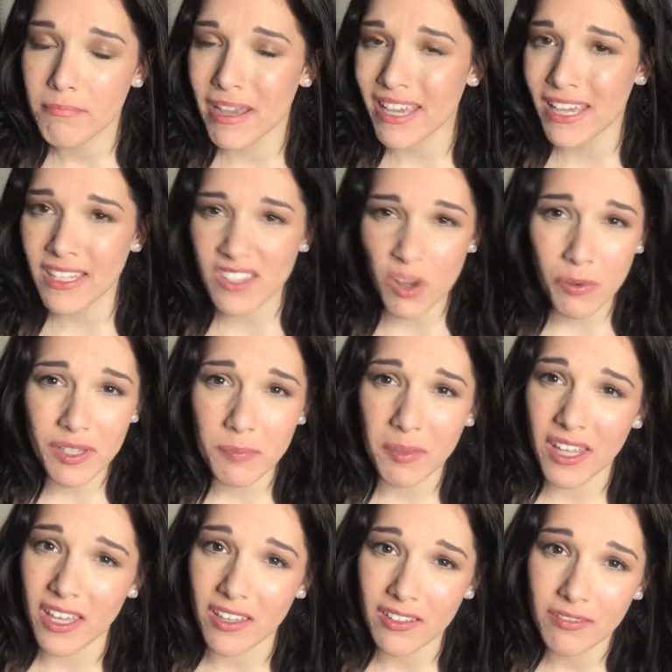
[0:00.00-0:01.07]
kids always
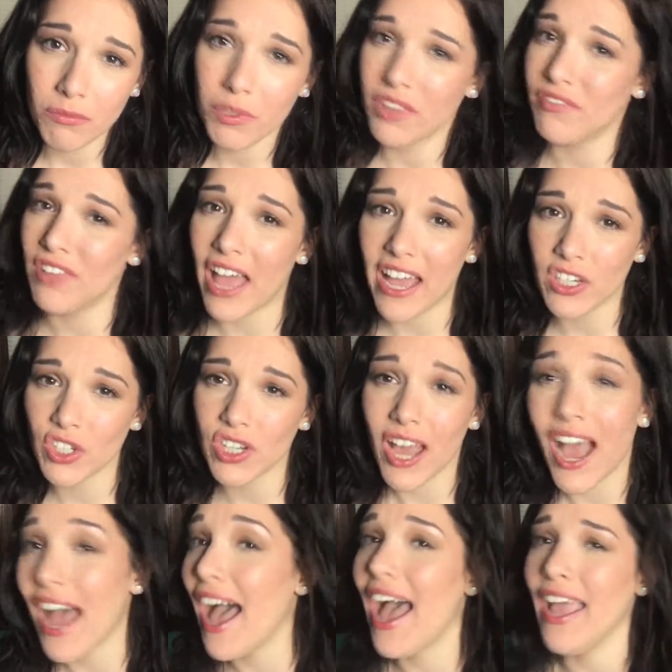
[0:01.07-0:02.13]
blink with flash.
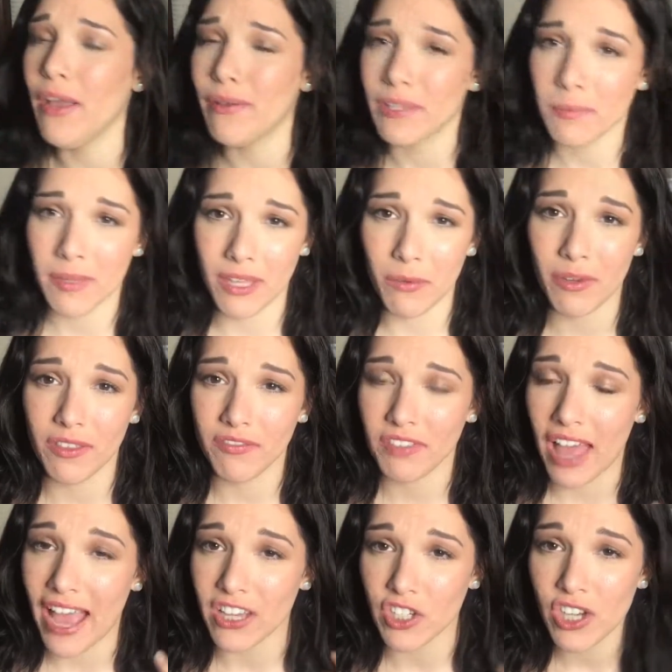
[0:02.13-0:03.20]
I always blink with
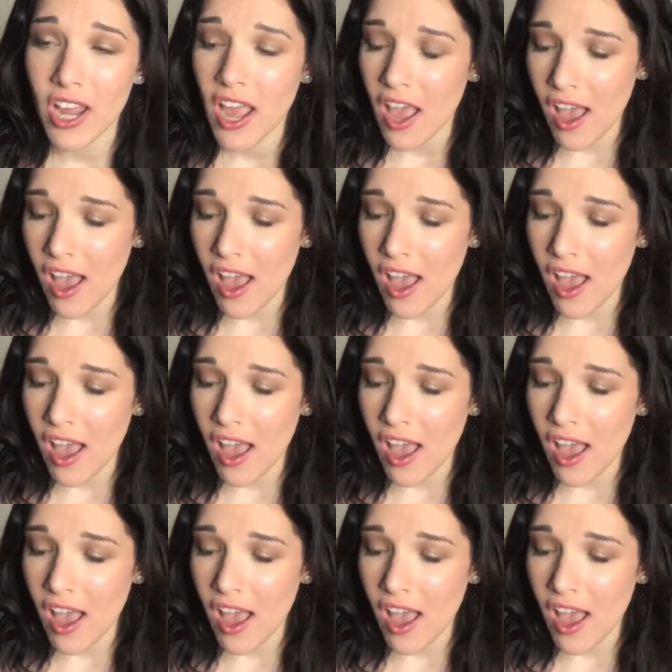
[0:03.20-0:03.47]
flash.